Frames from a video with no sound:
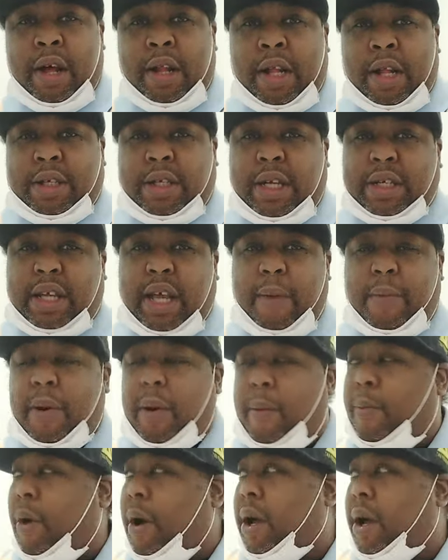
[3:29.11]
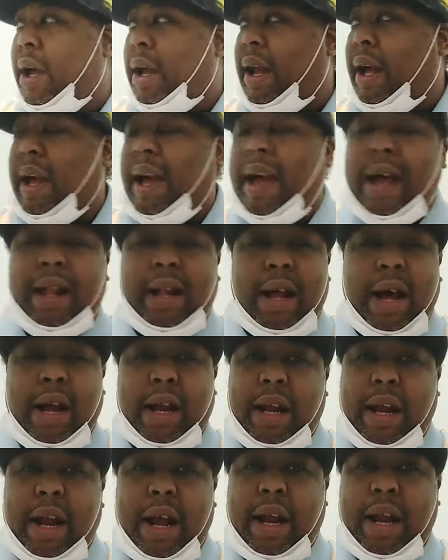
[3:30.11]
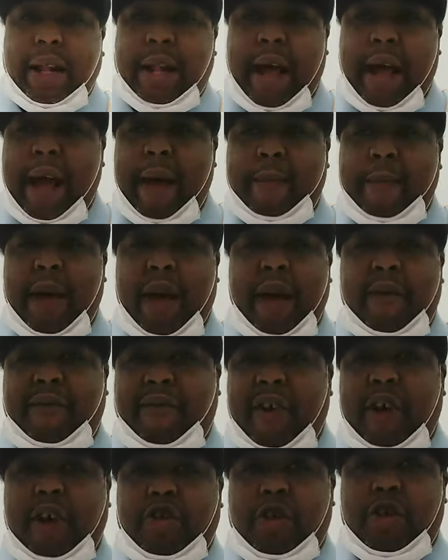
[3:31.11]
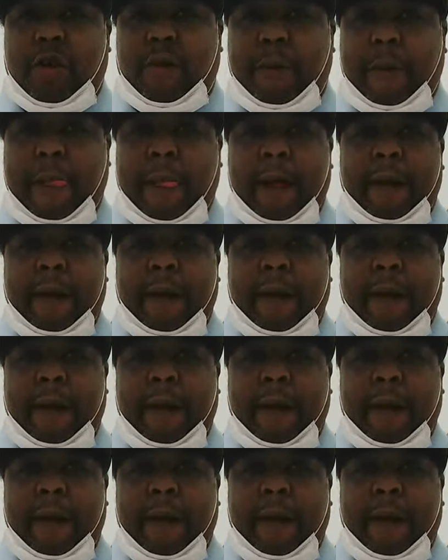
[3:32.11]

Let's let's keep it a buck here. They headlining. They they ain't being featured.